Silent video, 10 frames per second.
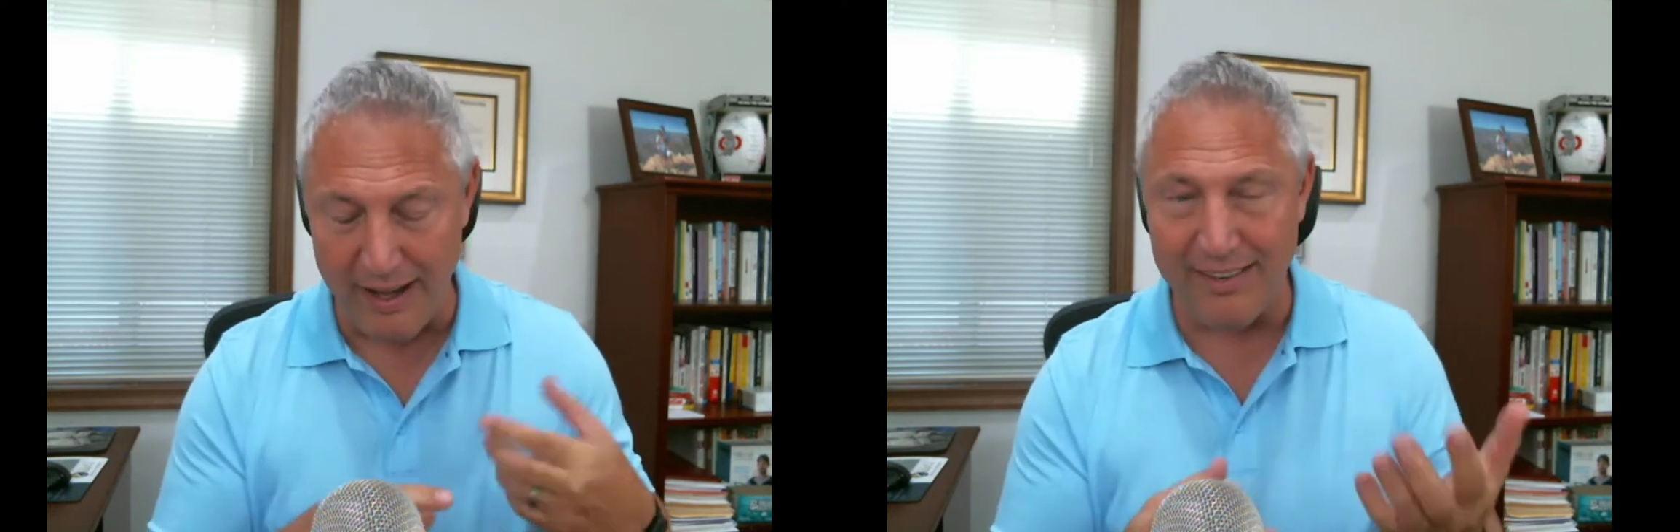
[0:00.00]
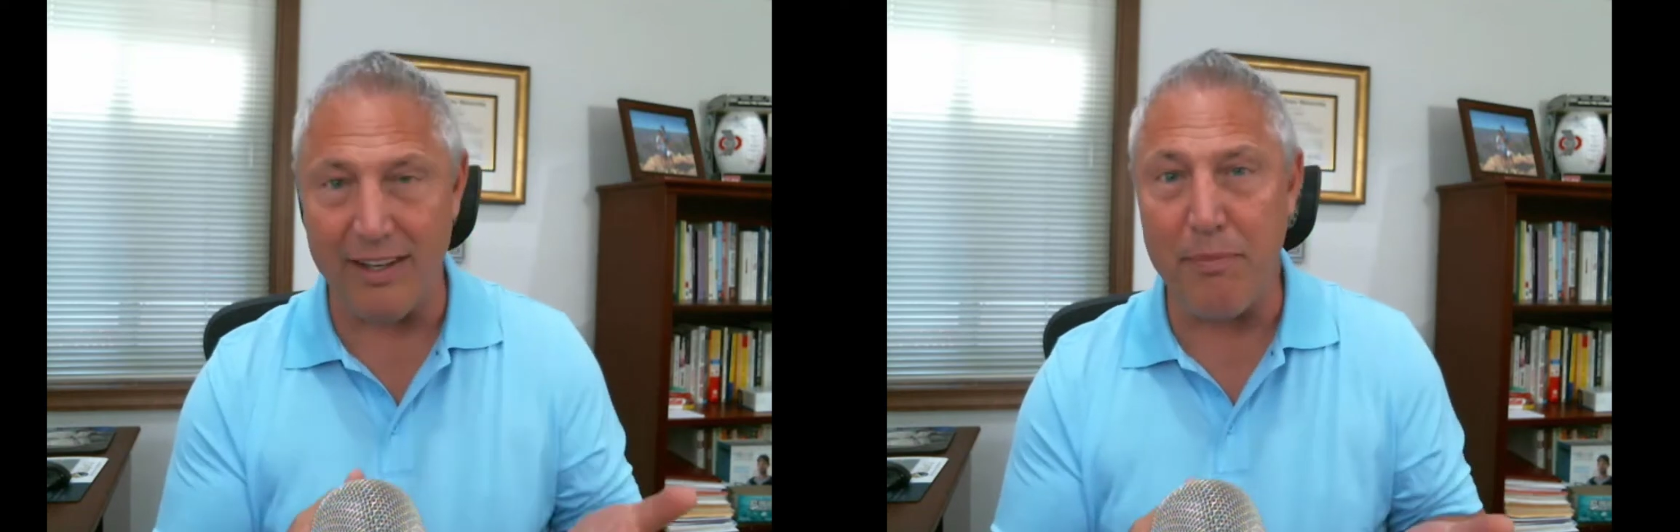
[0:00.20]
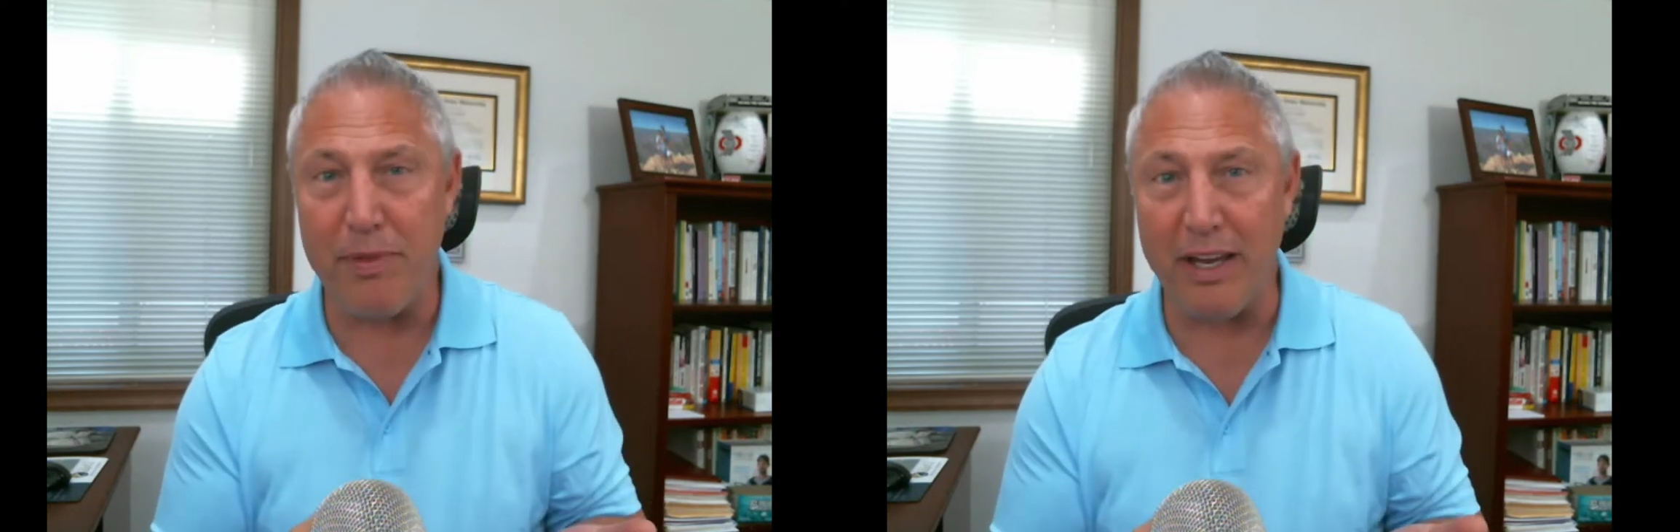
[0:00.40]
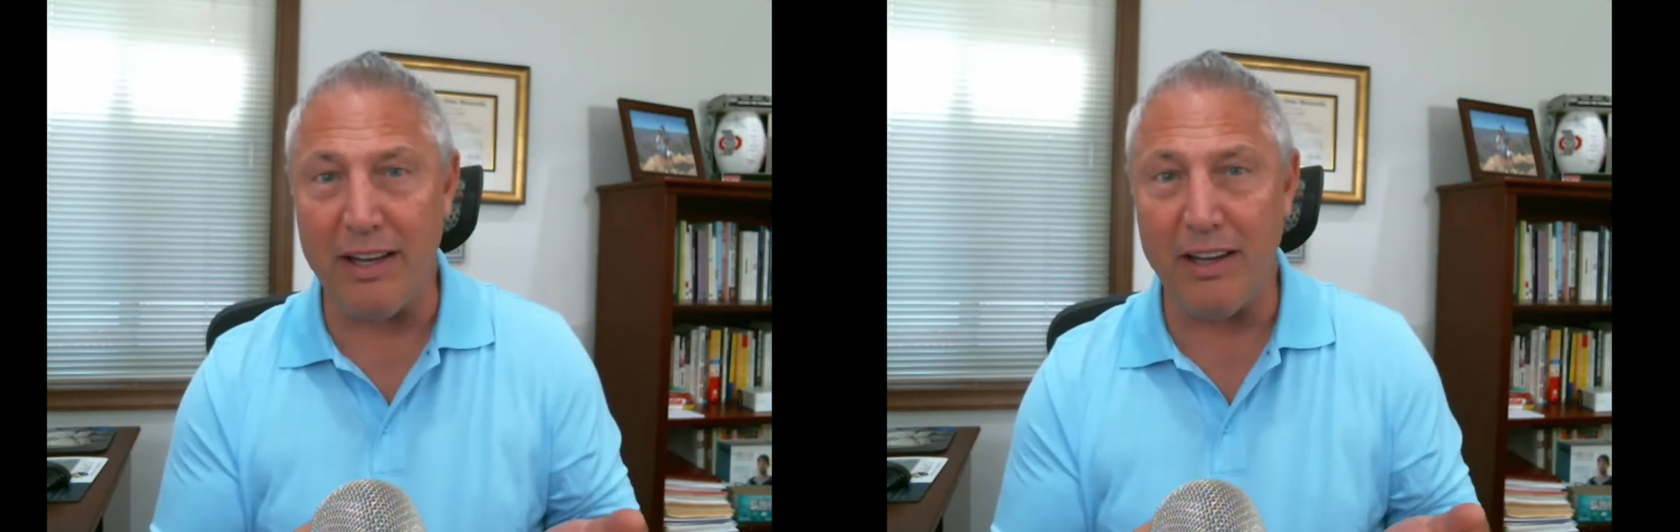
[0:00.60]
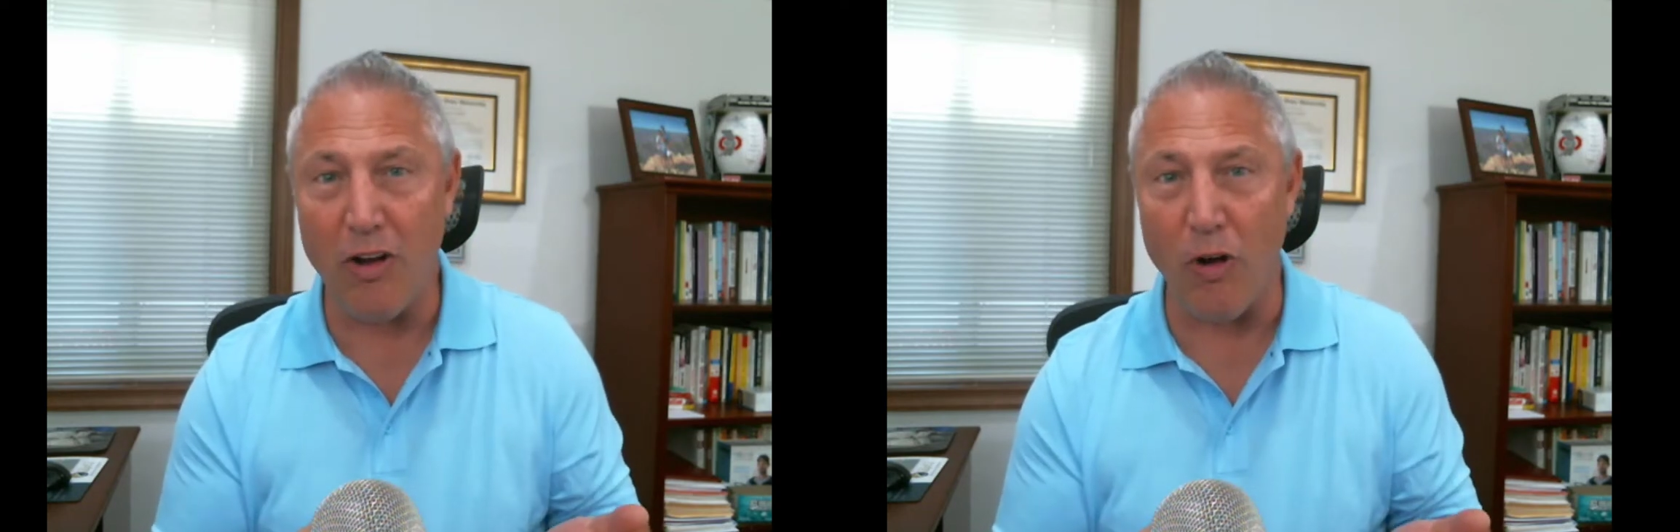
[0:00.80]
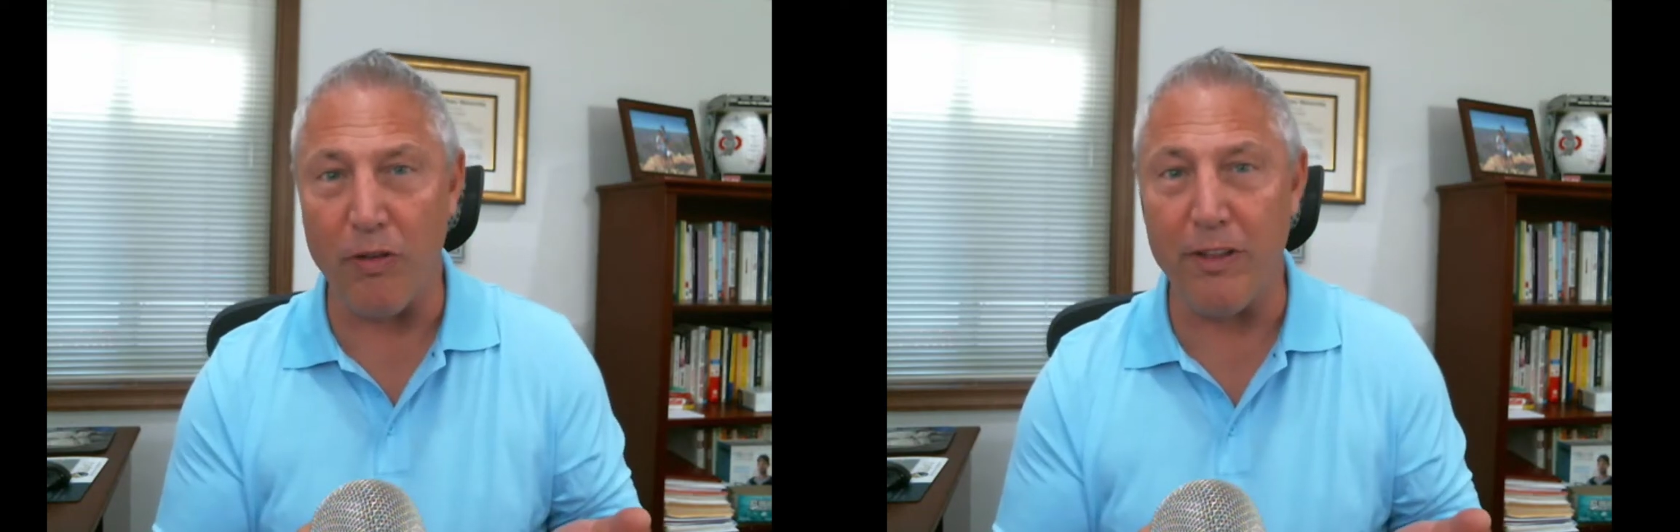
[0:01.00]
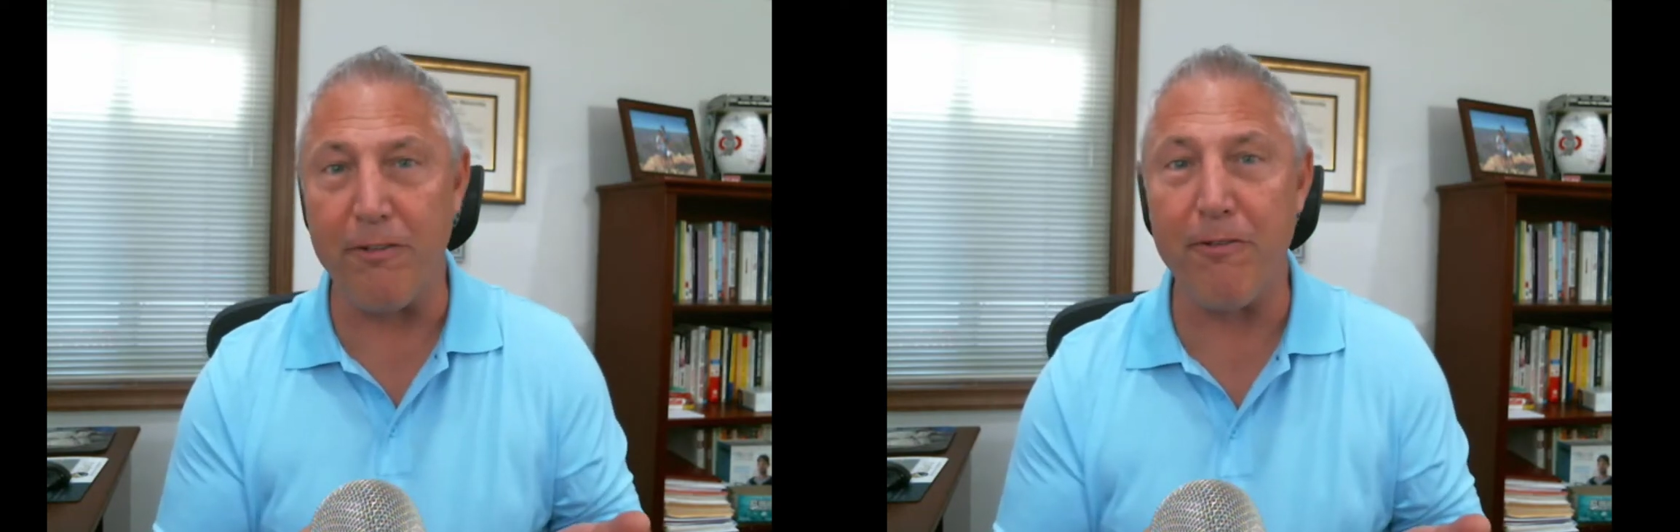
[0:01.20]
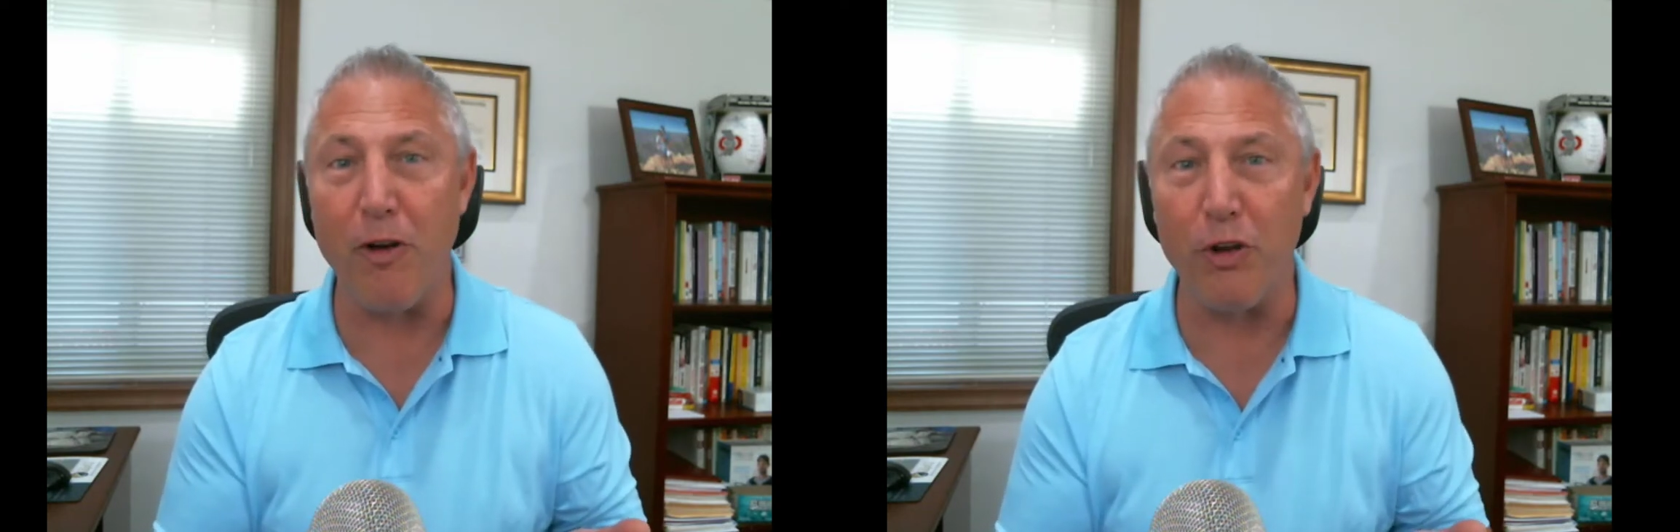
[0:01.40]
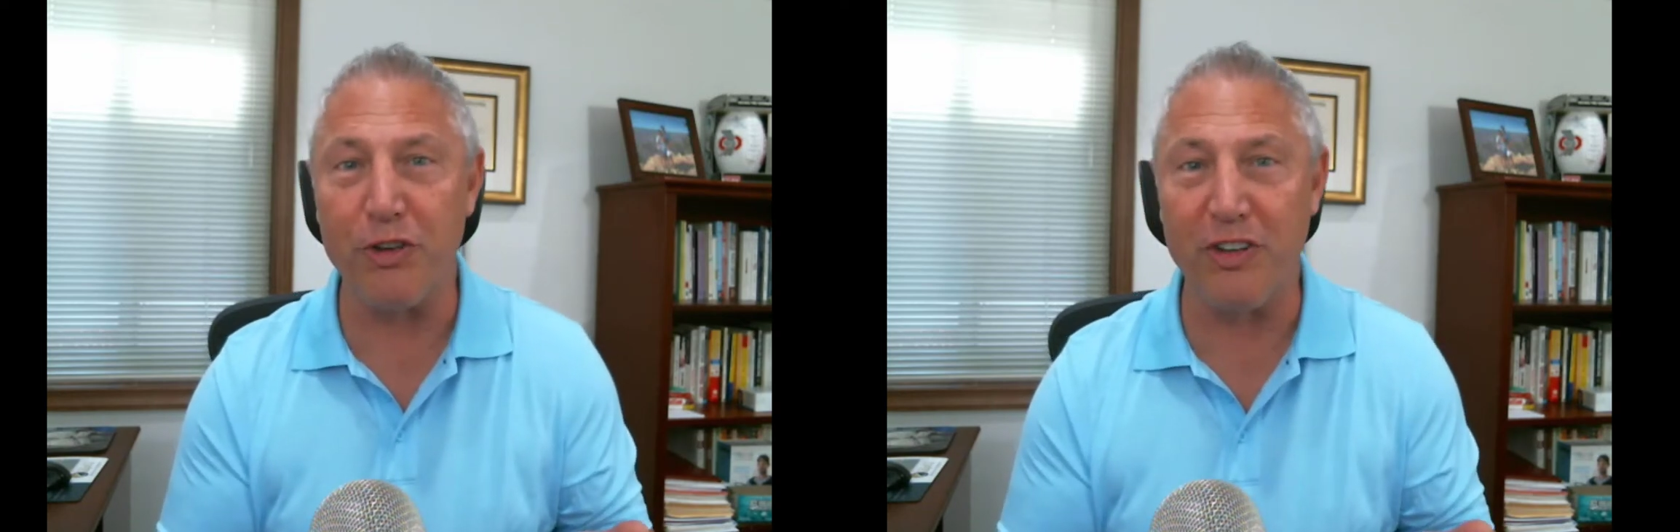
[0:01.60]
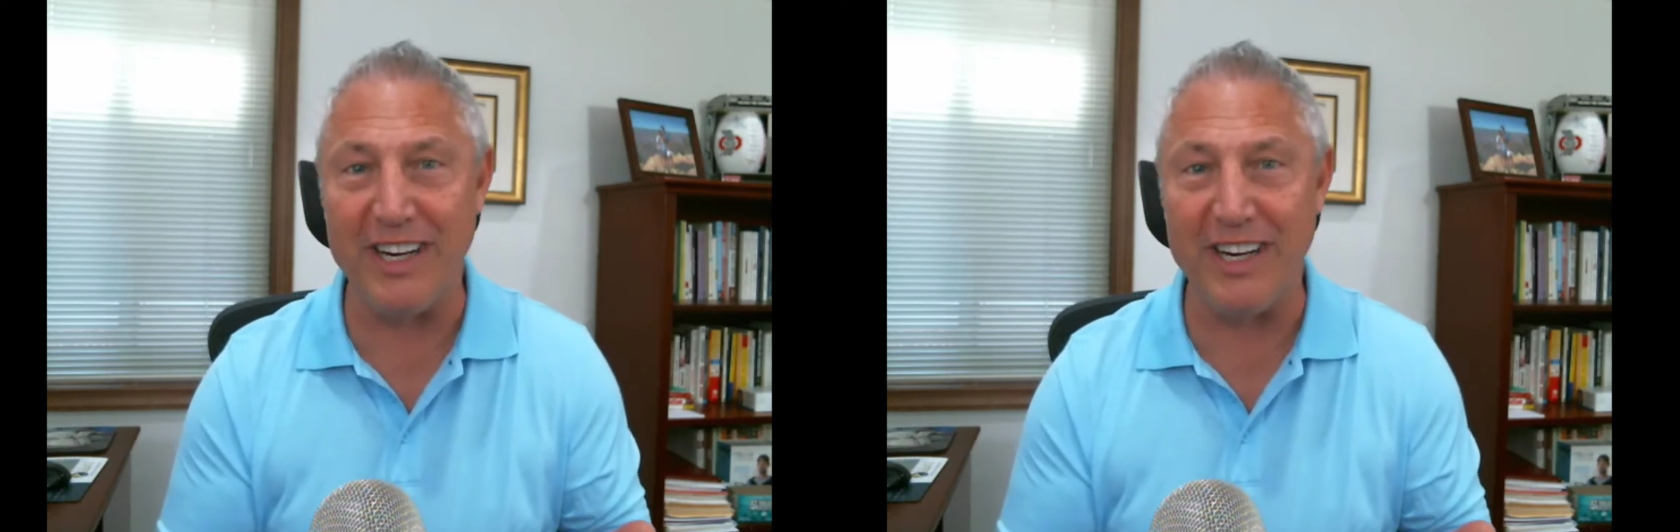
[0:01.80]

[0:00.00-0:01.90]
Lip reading: is something called the false